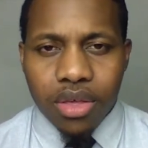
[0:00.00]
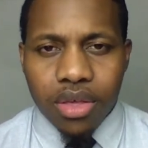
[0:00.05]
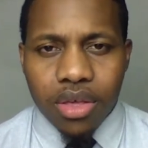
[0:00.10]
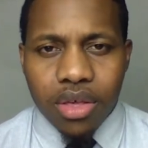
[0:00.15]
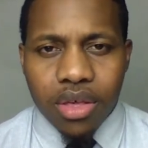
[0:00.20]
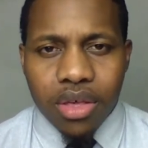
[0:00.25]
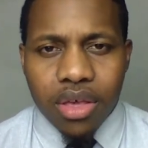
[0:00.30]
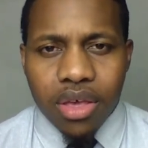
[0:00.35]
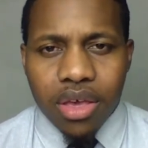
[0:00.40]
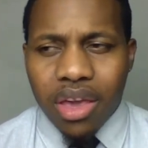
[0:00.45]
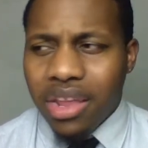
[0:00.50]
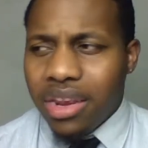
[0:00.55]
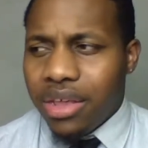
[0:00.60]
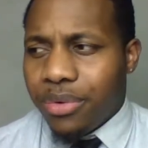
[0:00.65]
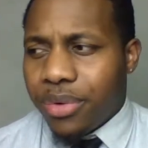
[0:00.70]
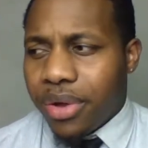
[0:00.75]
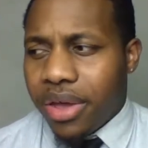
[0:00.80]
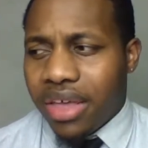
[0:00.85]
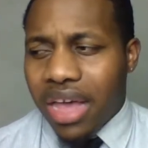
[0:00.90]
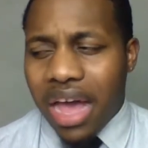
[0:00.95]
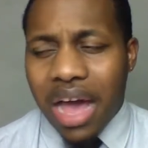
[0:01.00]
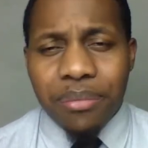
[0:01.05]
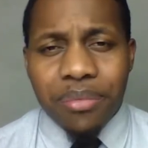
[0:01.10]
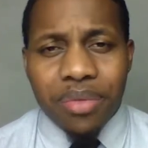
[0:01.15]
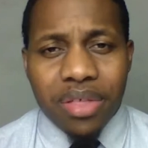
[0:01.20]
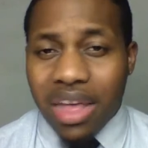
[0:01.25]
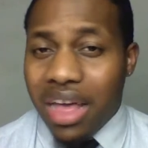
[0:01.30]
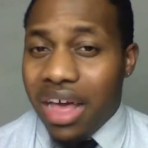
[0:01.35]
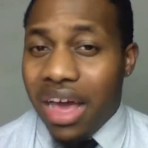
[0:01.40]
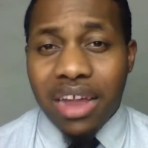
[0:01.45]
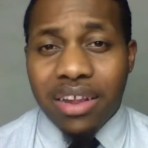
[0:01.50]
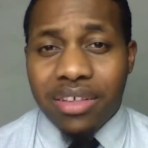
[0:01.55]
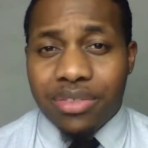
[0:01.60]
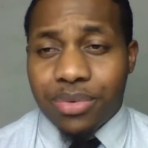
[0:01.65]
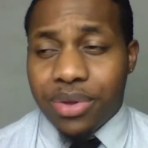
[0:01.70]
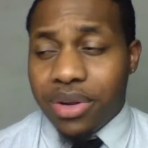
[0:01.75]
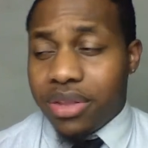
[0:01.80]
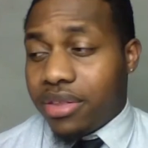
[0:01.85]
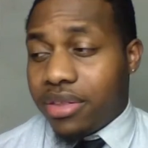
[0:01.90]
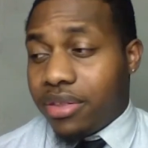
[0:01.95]
Anyway, I just
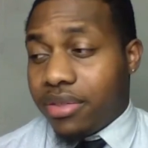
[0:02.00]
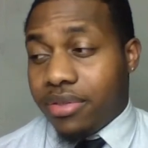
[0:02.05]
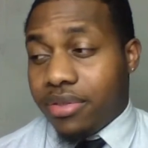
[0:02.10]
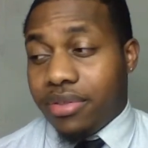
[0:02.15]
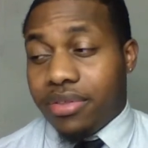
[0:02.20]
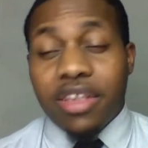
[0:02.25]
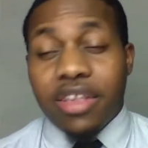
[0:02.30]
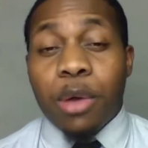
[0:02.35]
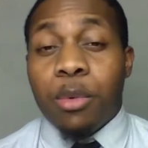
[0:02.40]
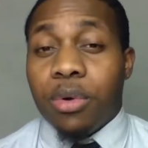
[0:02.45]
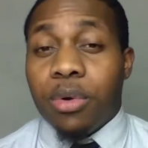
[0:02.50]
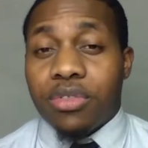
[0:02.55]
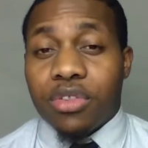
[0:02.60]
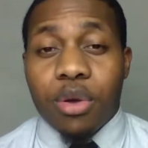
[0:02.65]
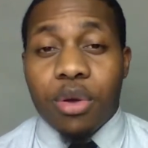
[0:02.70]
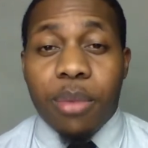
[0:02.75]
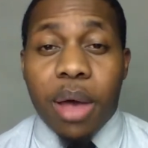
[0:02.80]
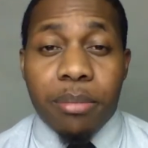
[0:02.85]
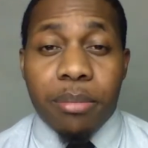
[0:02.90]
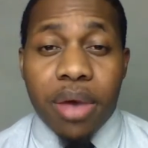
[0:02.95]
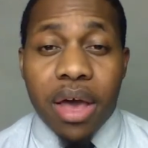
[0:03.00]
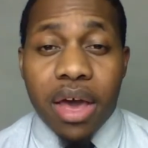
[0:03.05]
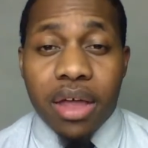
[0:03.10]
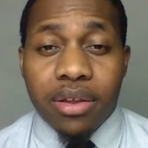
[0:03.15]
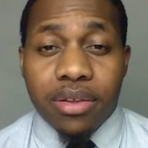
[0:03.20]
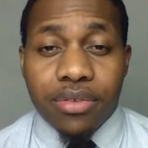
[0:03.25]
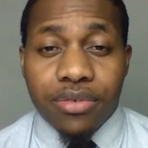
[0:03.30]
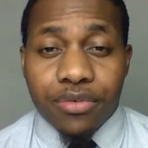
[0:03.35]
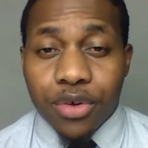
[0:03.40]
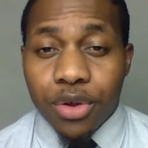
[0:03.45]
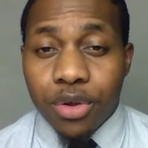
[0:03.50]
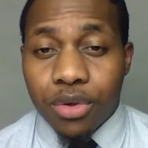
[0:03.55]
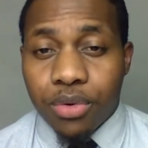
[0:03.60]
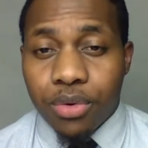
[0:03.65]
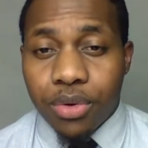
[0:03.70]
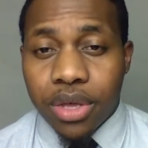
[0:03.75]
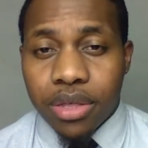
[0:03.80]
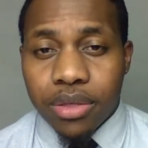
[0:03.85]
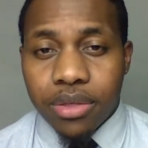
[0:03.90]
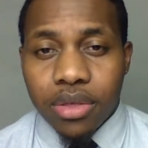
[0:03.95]
wanted to say what was on my mind real
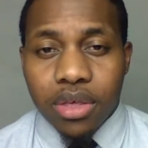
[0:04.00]
quick.